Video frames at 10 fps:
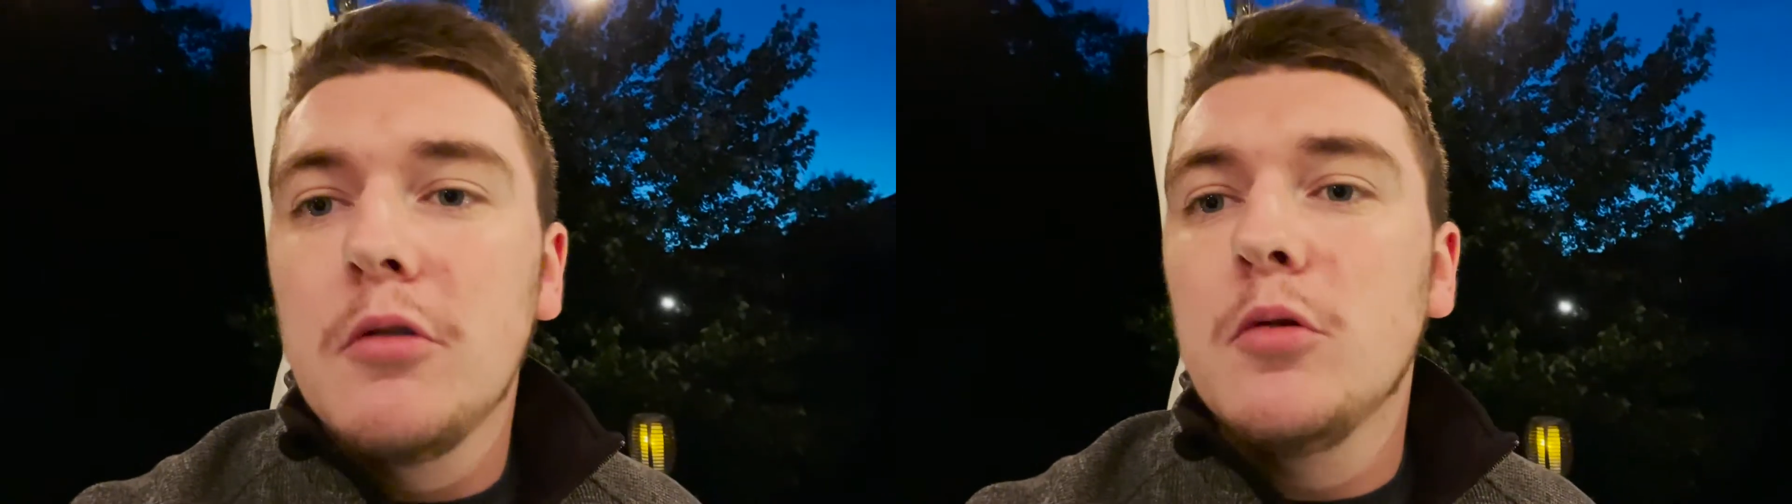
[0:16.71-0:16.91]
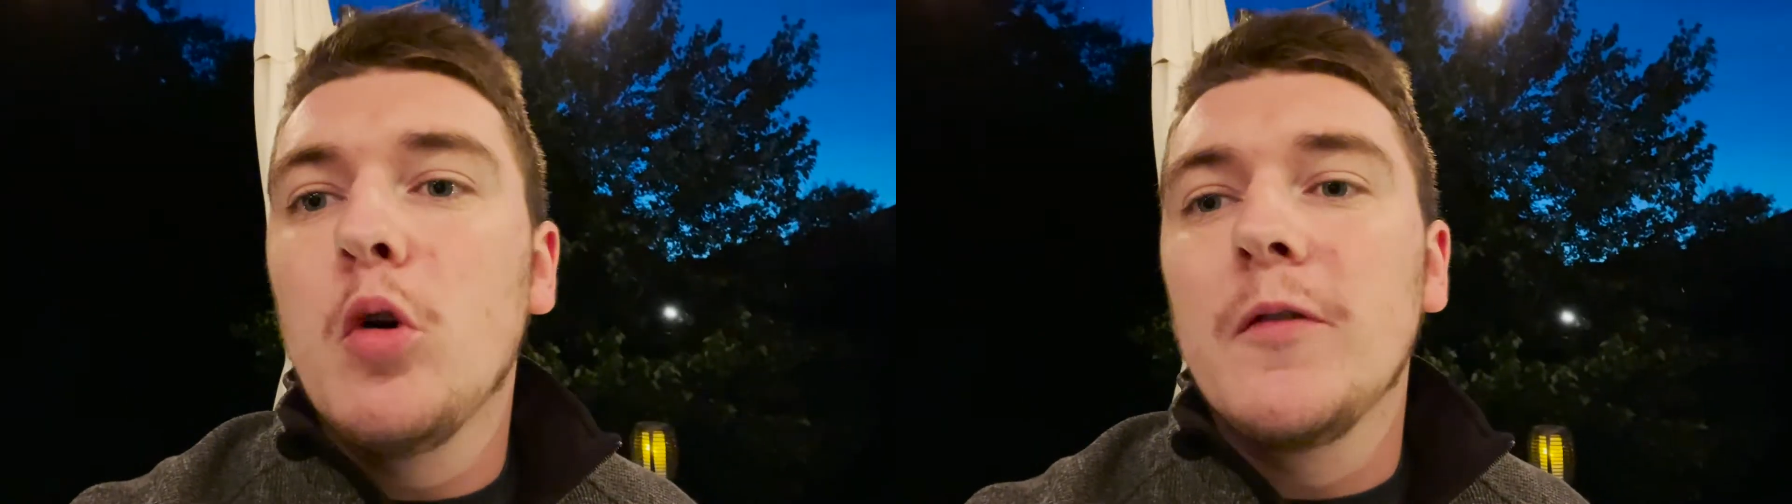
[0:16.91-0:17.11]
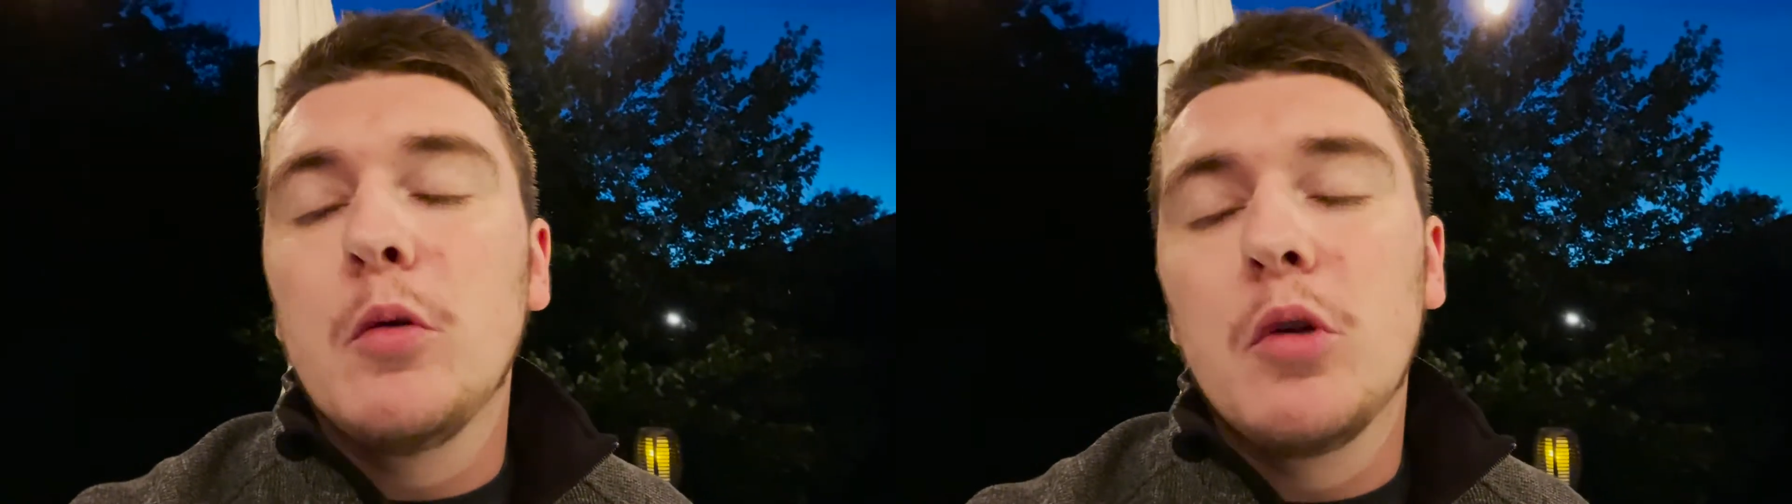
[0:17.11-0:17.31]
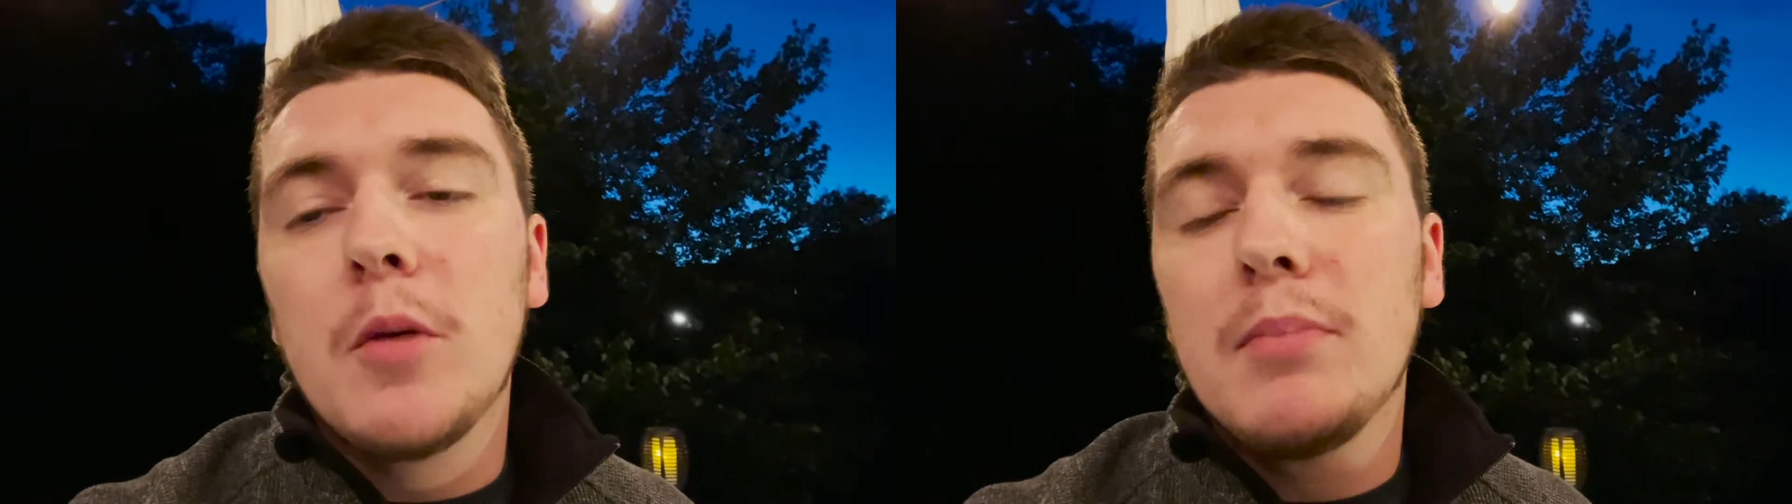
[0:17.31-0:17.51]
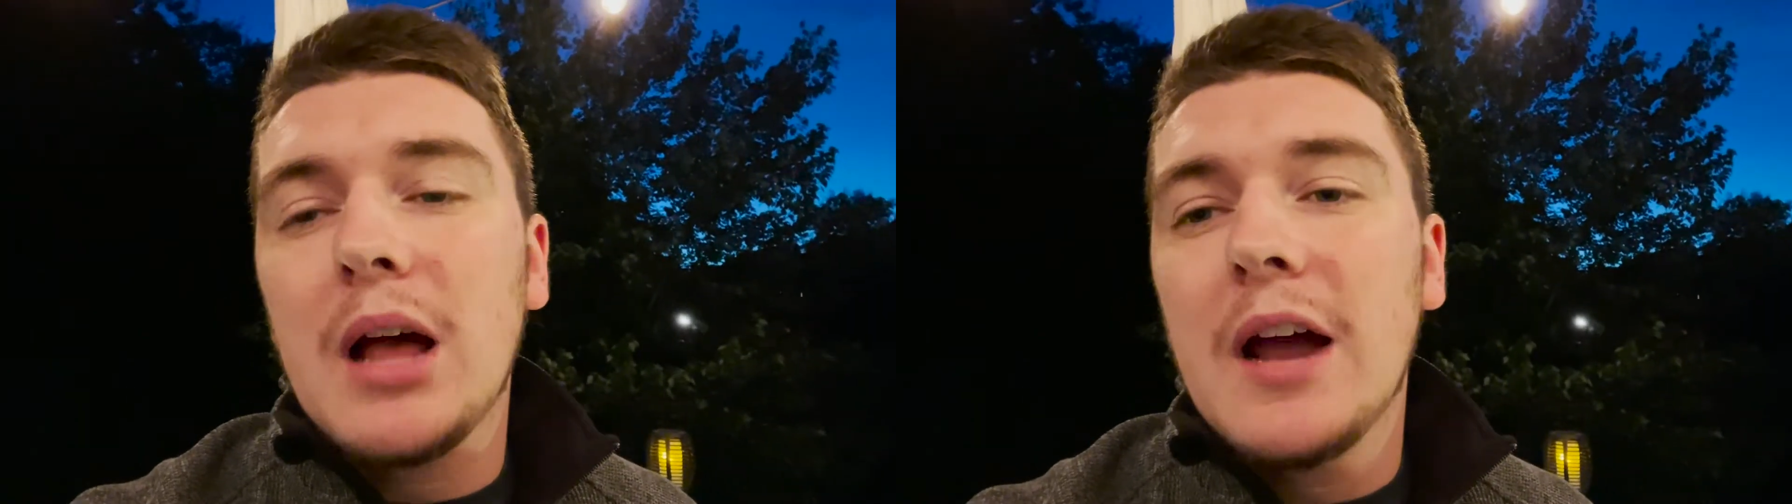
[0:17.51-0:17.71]
or if you want to
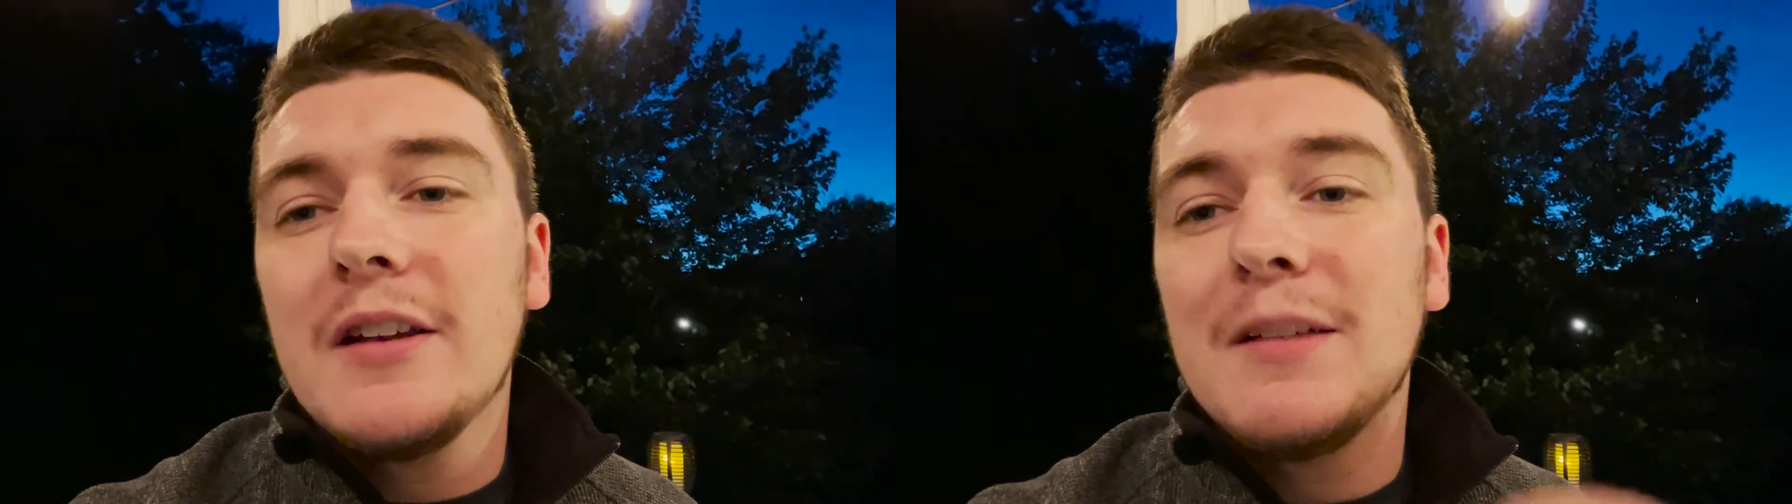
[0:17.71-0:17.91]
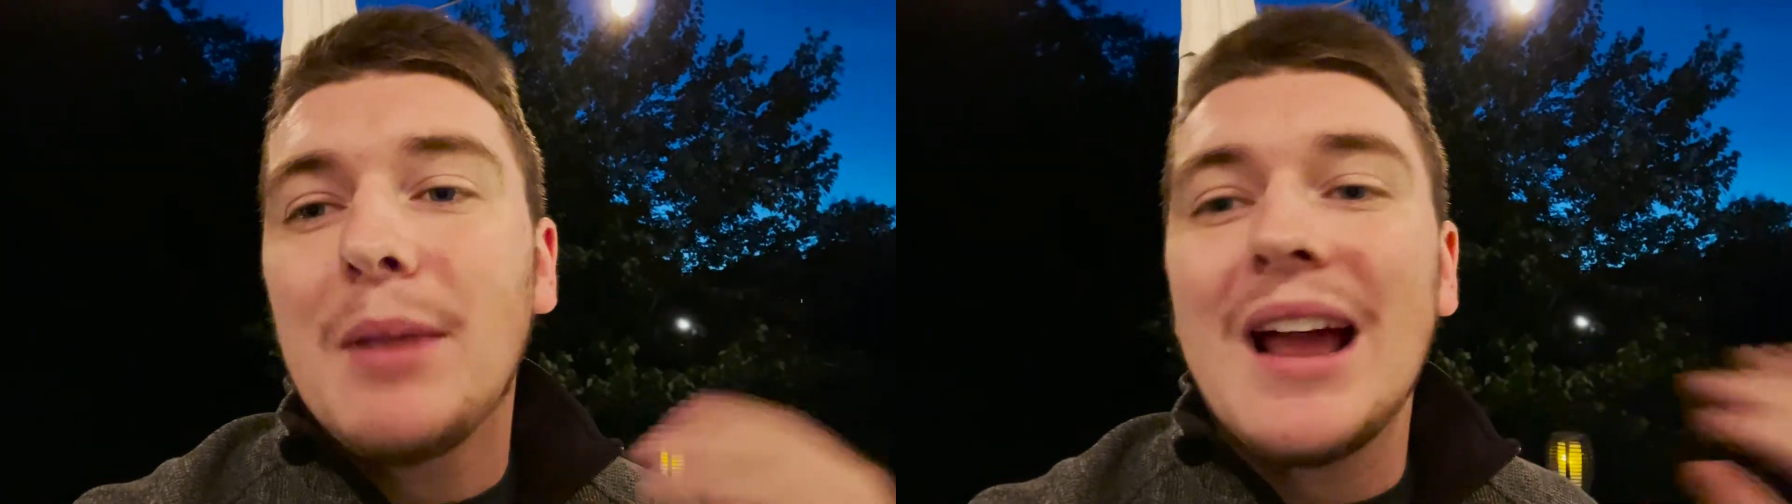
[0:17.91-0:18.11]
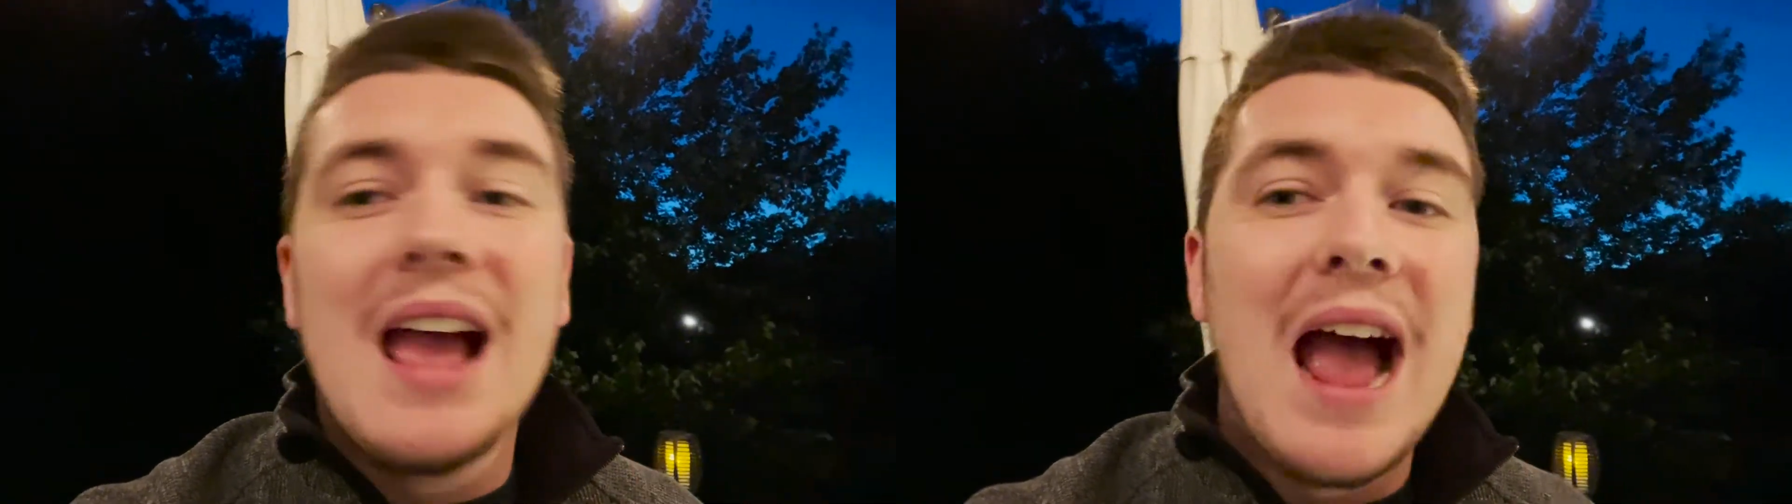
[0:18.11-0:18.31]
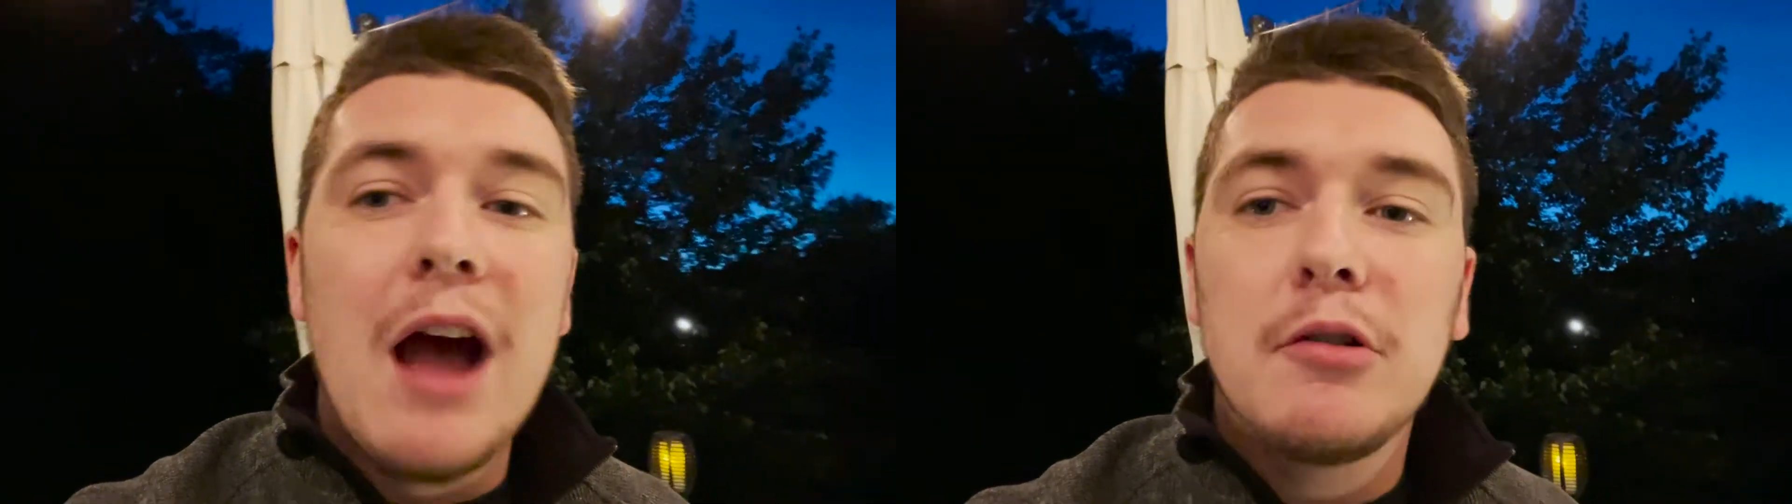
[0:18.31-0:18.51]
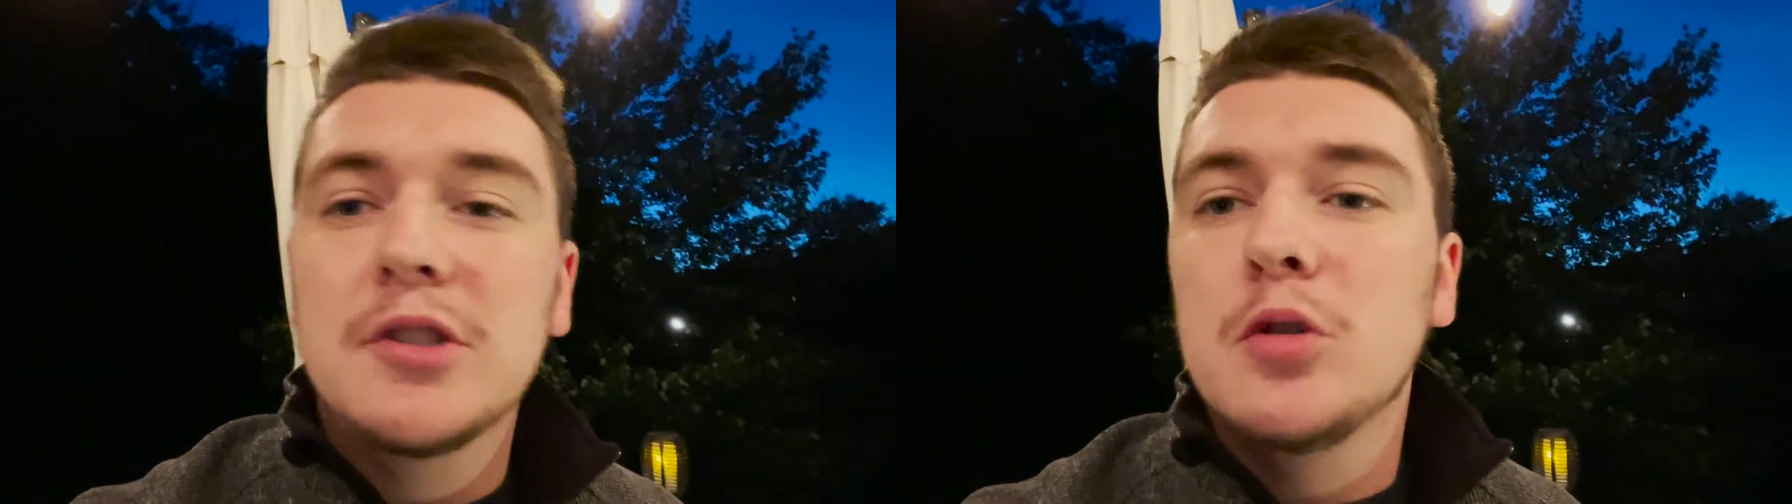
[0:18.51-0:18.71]
apply to buy a house,